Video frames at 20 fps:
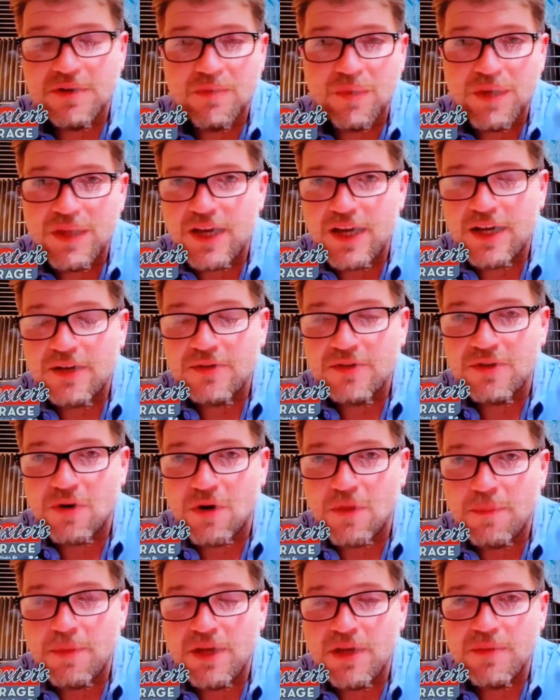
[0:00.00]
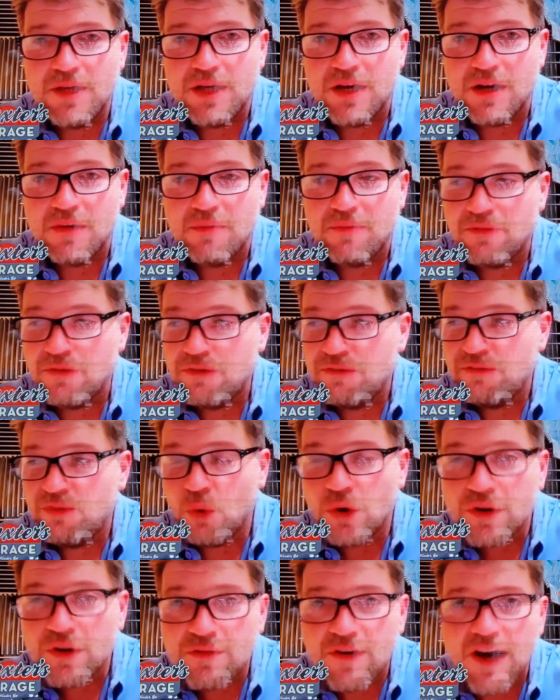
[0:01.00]
3,000 RPM and up for
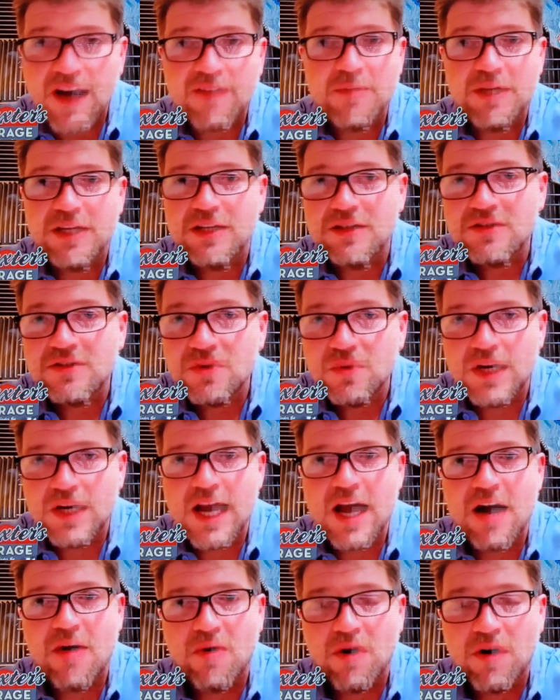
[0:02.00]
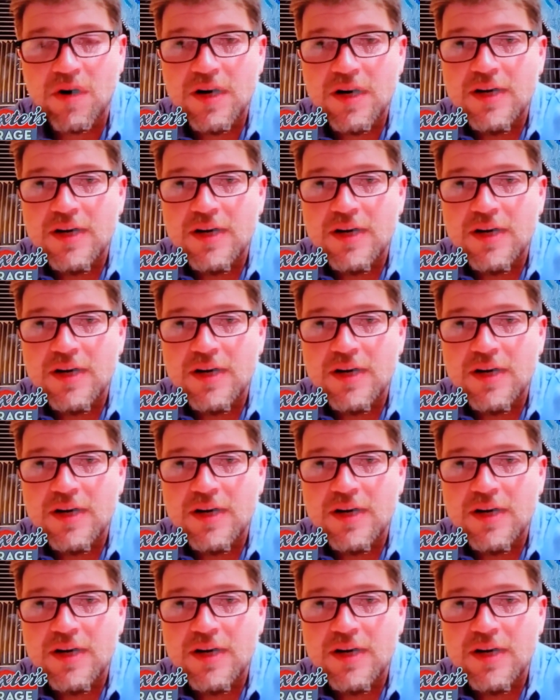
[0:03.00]
45 minutes to an hour.